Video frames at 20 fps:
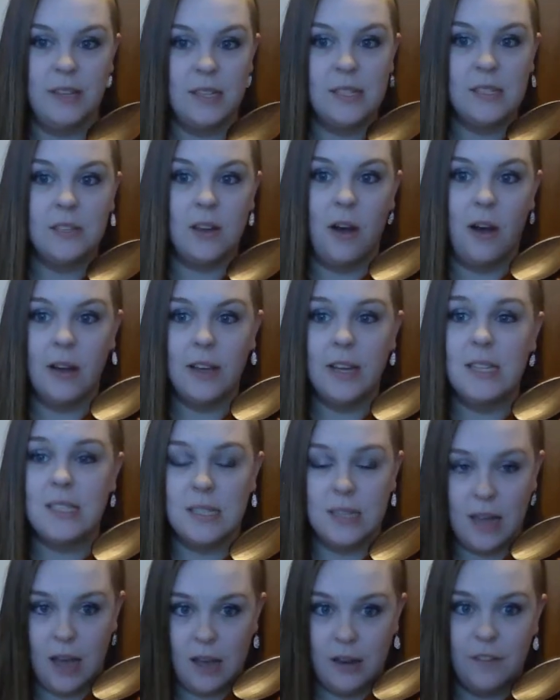This song
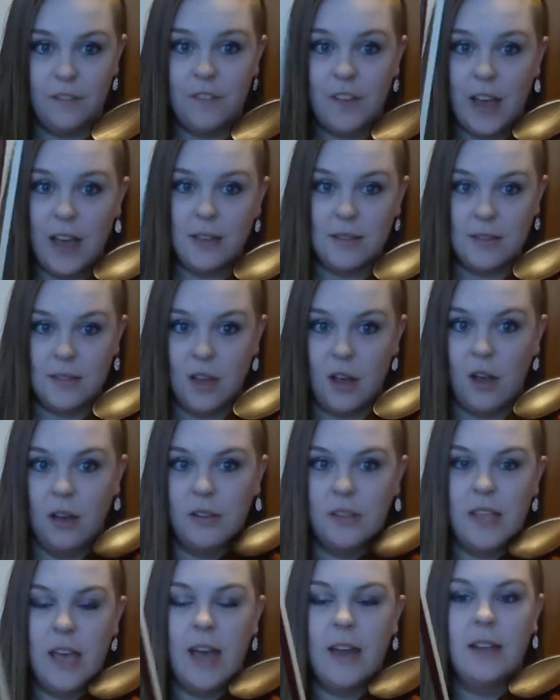is not a fast
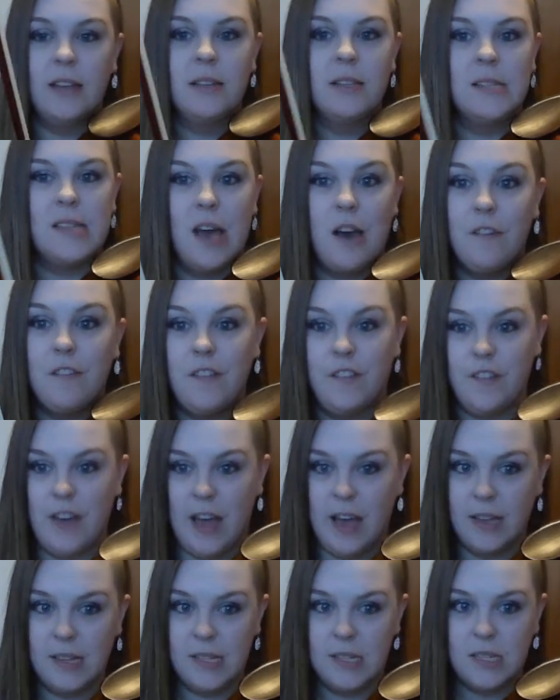song. That is how
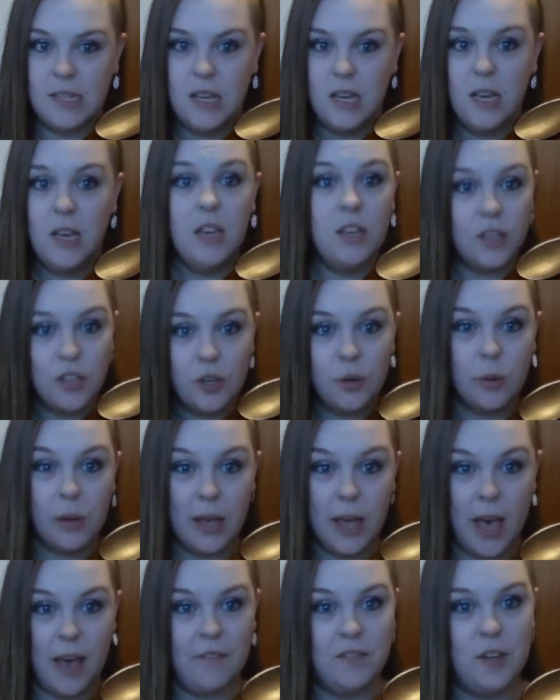fast you
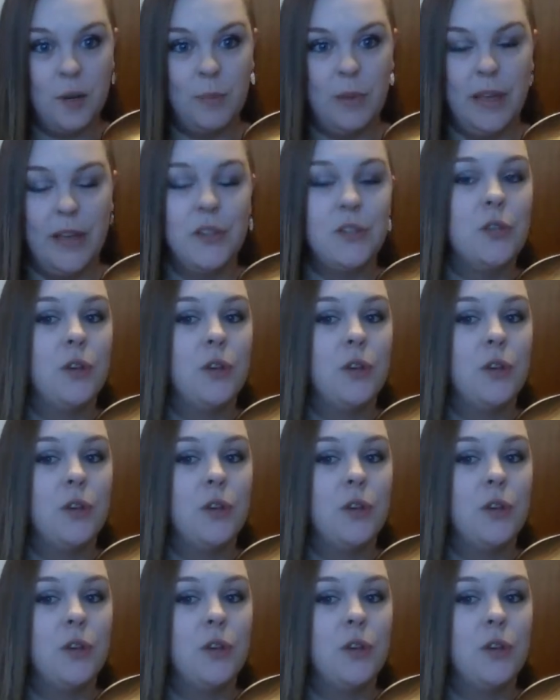will have to play.